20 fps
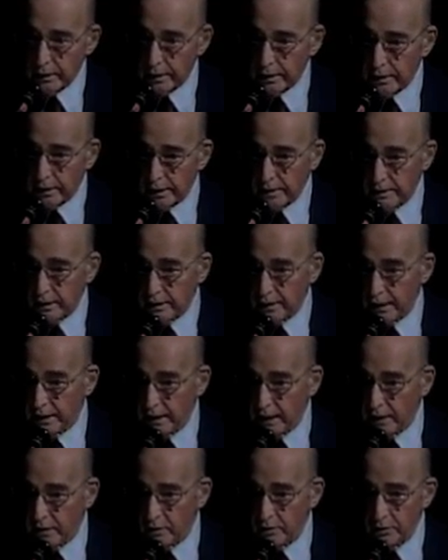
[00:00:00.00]
And I said, can
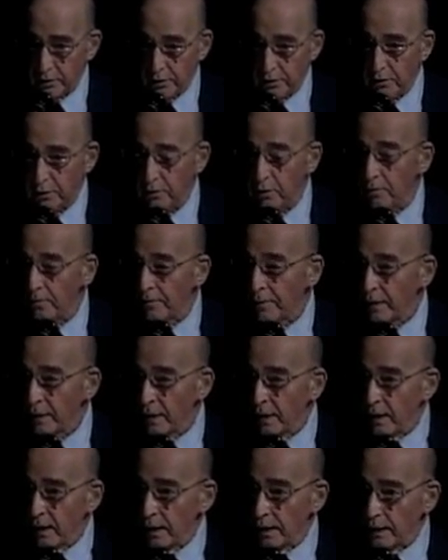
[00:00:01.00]
I go too?
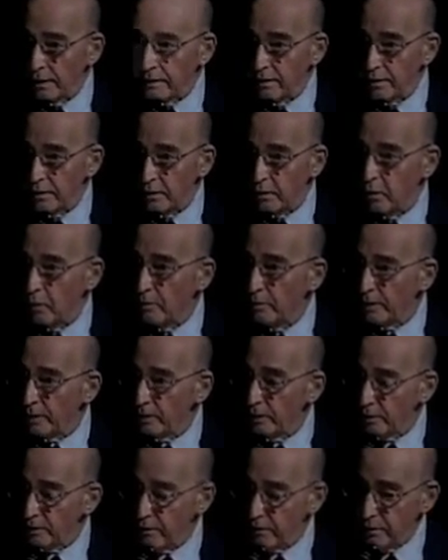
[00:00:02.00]
And they said, no,
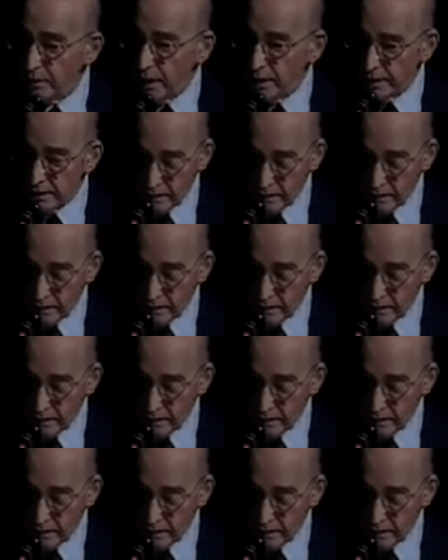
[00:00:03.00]
because you're not an